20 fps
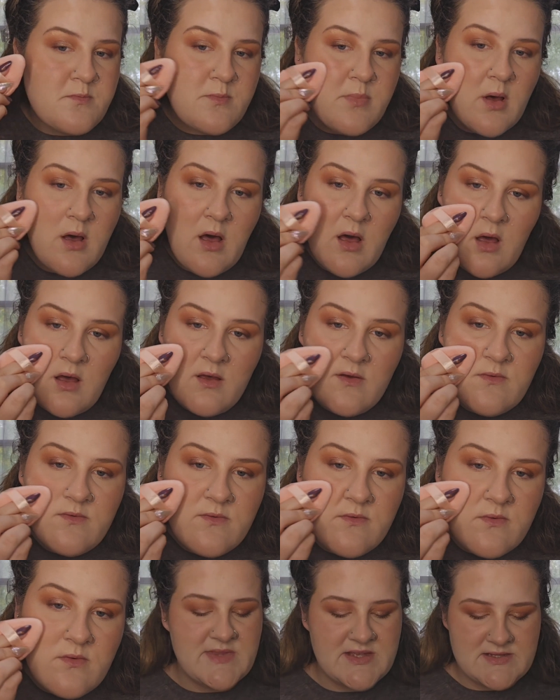
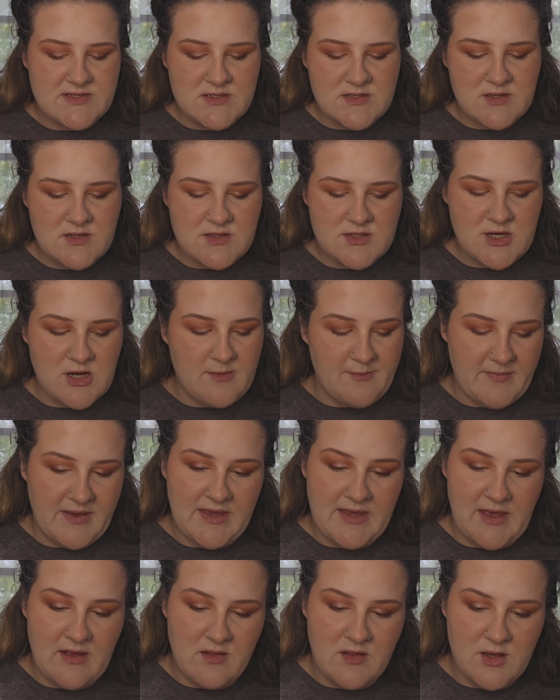puff. This is going to turn
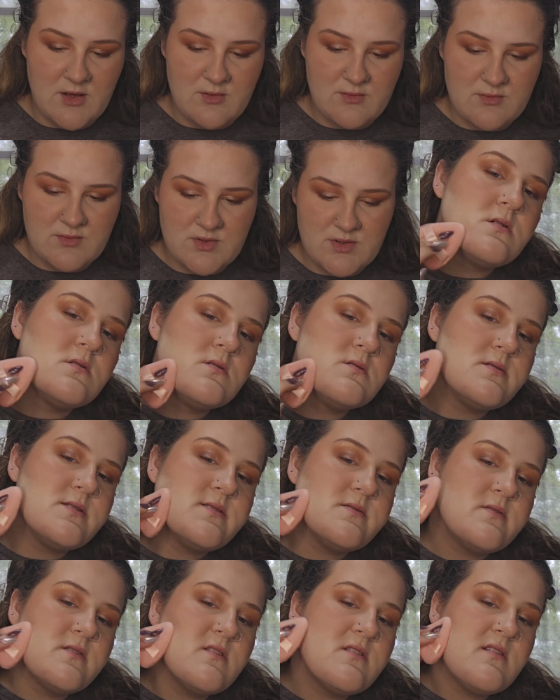me yellow.
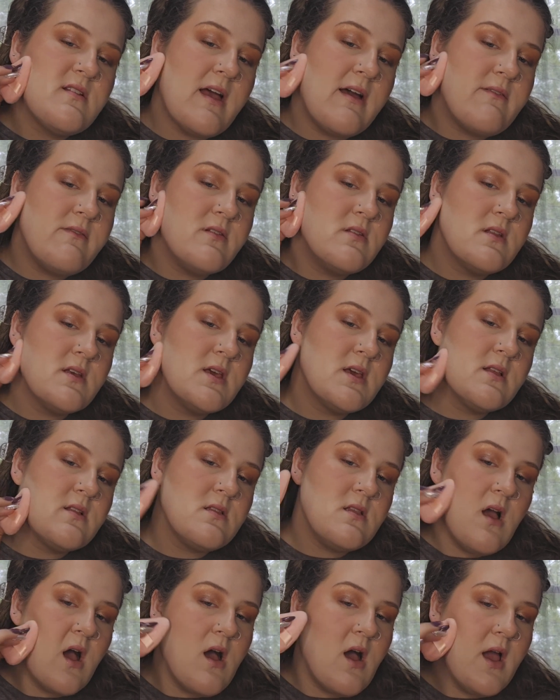This is definitely
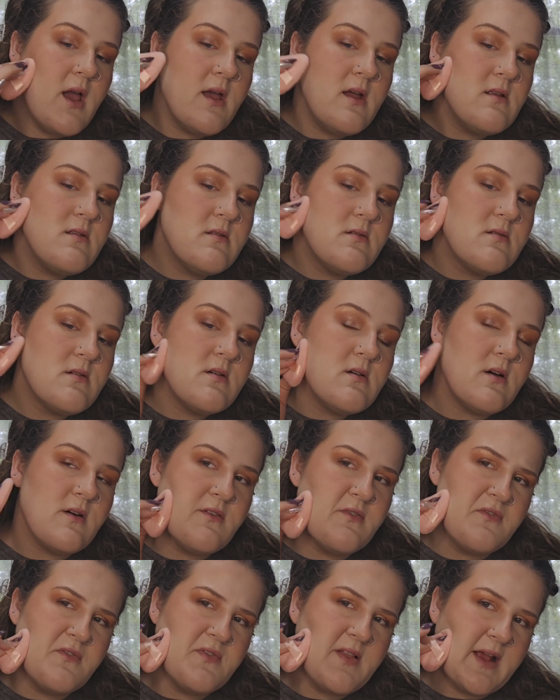not a
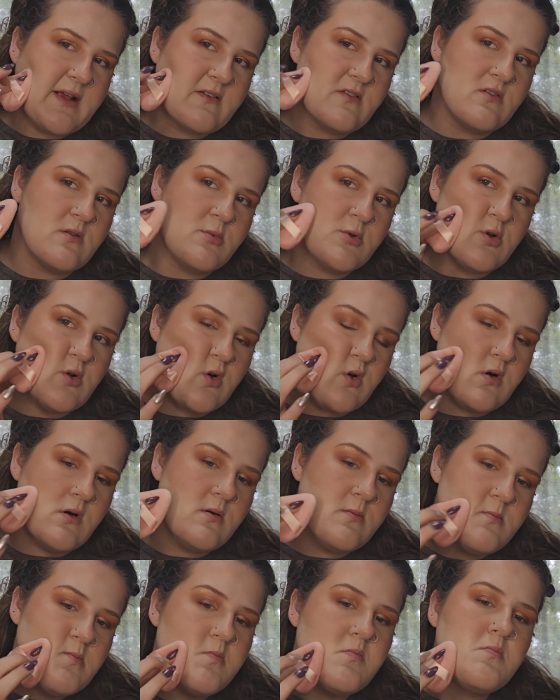
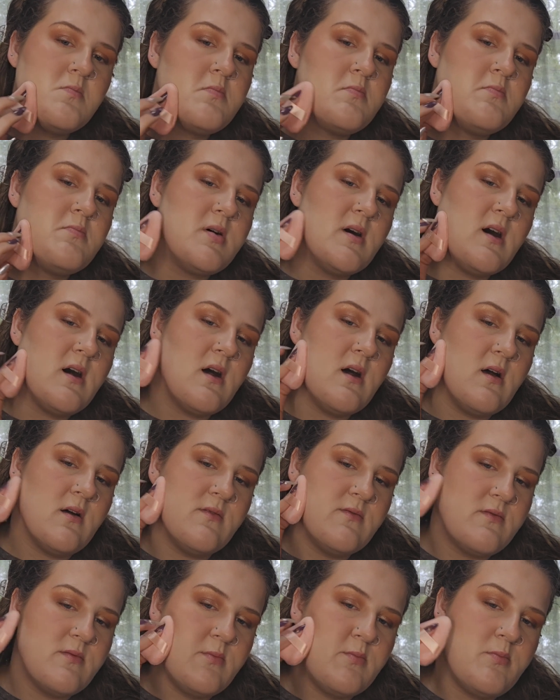flexible
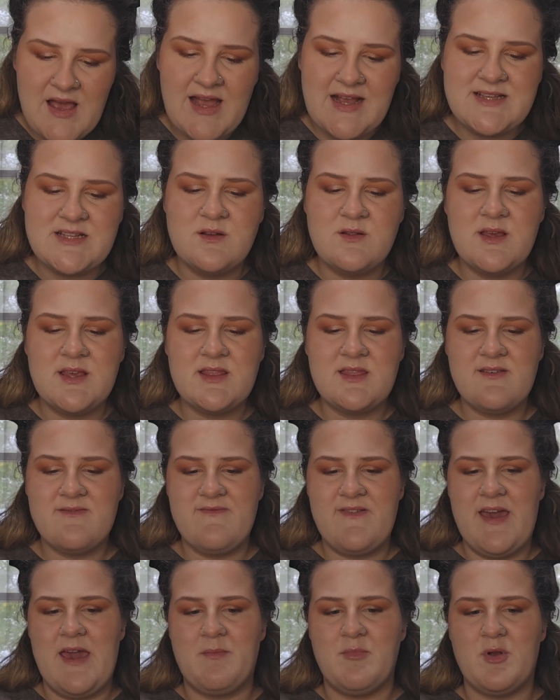puff. I don't like the
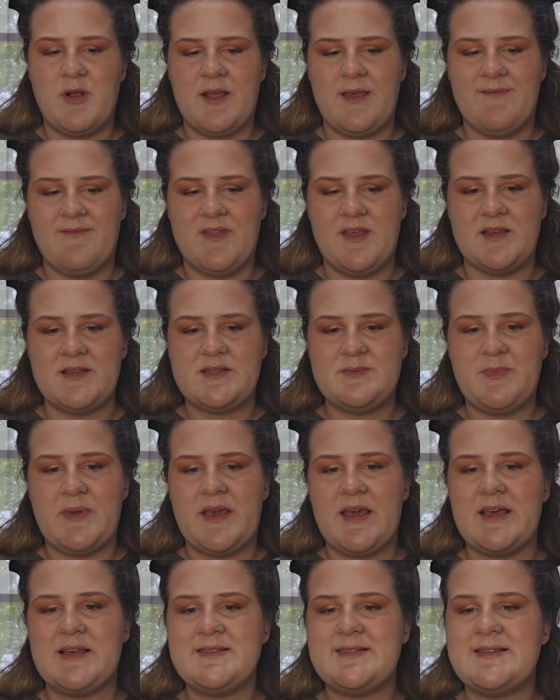fabric of this
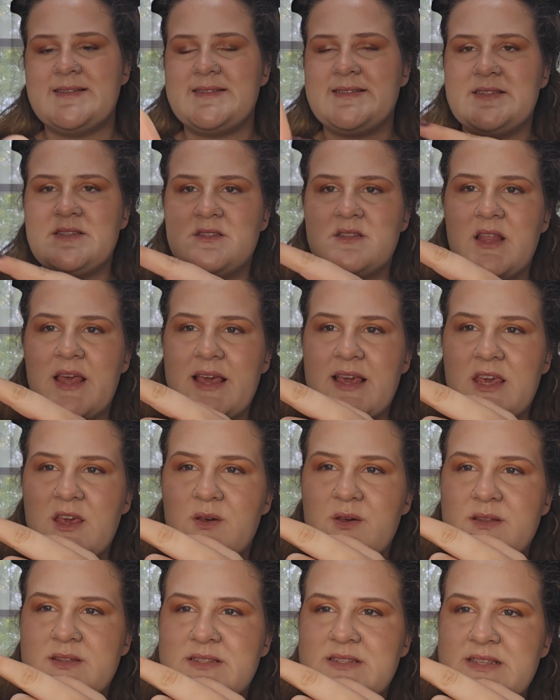because it's like you
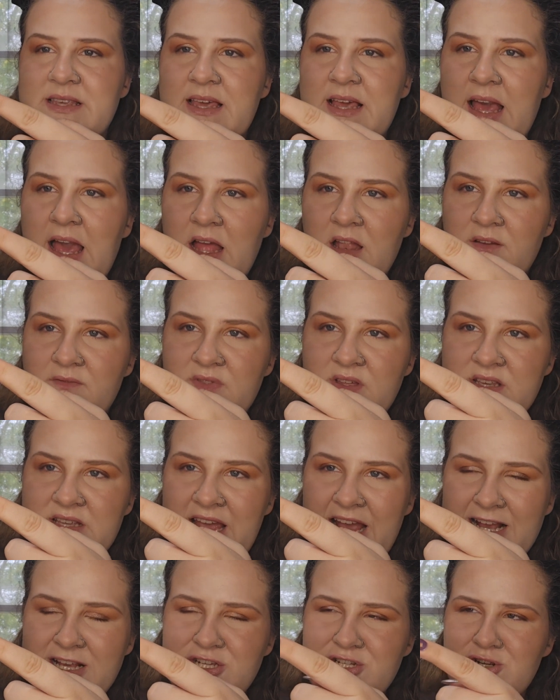can see kind of the
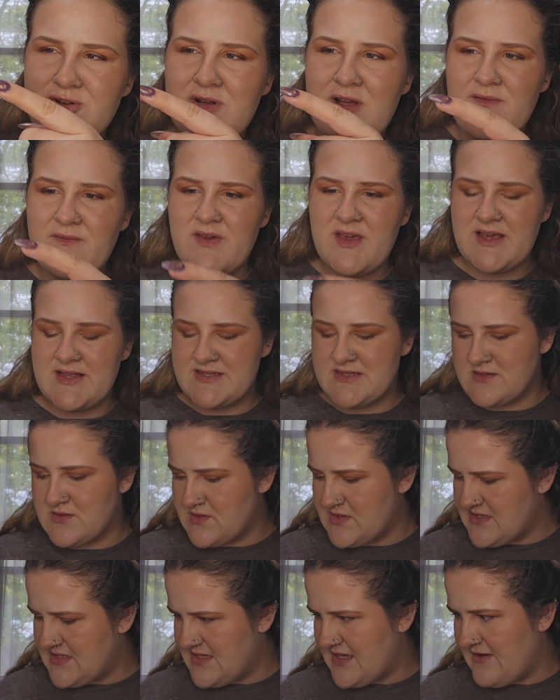texture of it. It's a
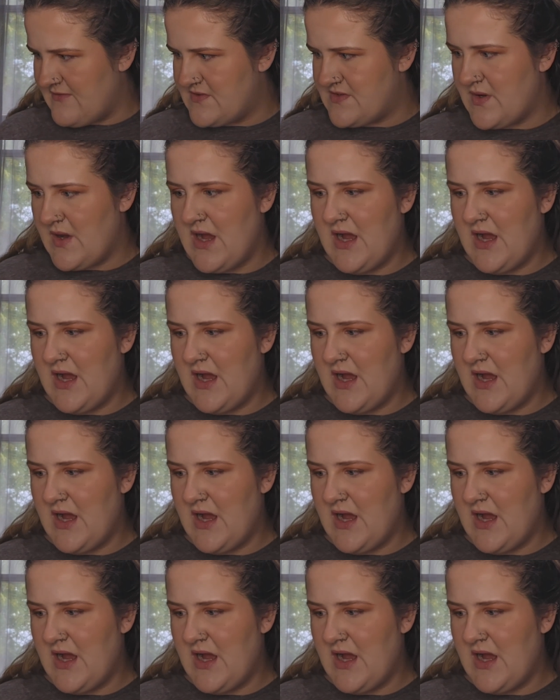little stiff. So